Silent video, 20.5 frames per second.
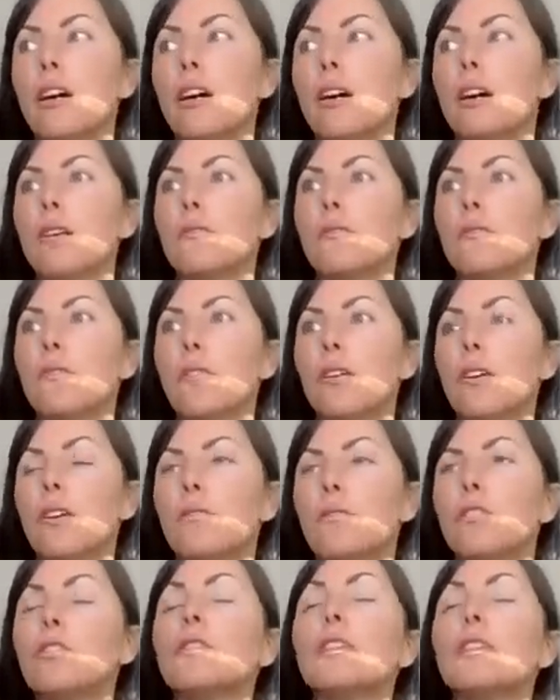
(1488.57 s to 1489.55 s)

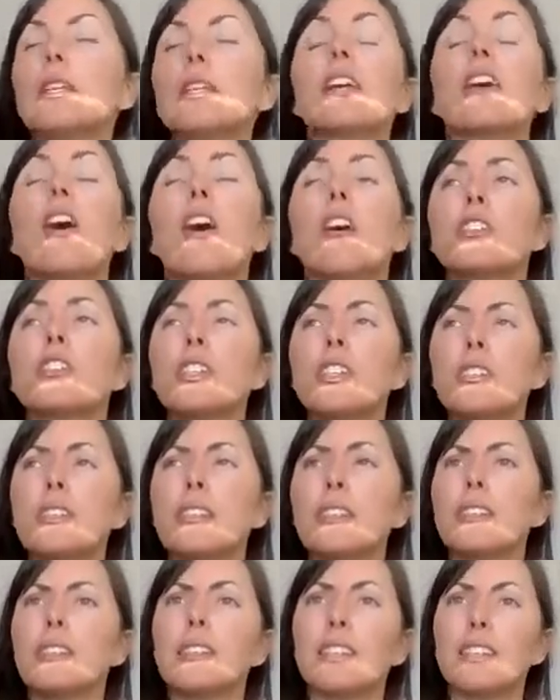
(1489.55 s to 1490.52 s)
of unity
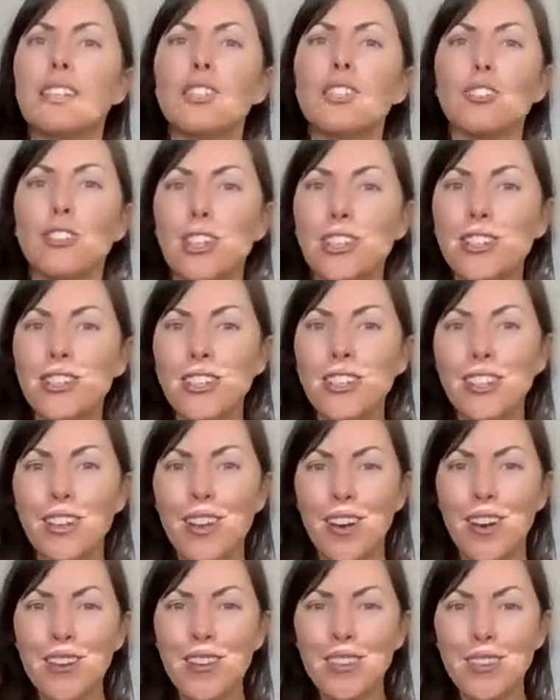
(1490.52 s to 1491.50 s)
consciousness and exchanging
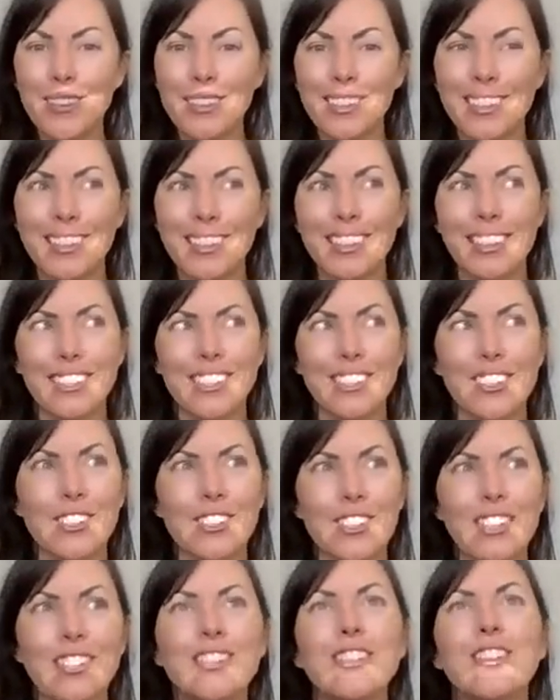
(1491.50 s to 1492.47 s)
codes and
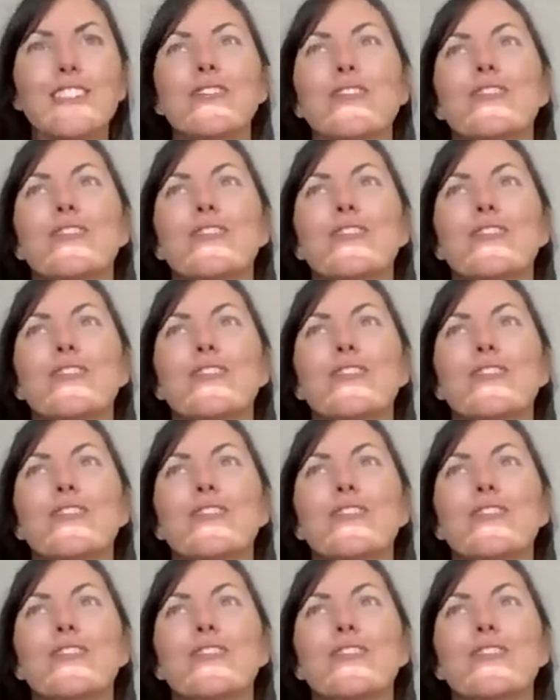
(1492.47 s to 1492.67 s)
exchanging